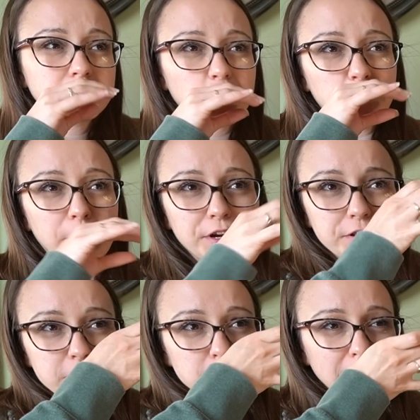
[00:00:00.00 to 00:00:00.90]
It
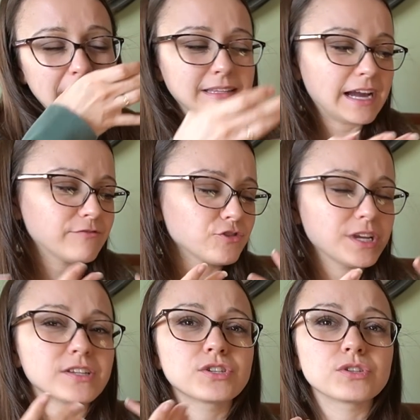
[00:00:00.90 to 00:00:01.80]
burns, but like the
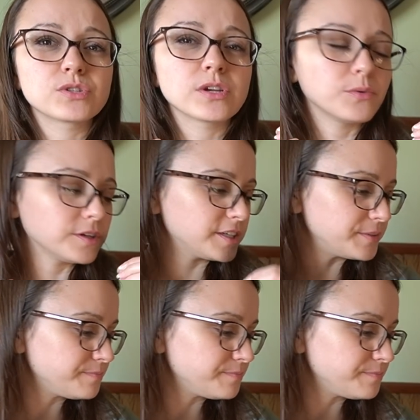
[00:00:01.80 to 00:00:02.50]
aftertaste is so good.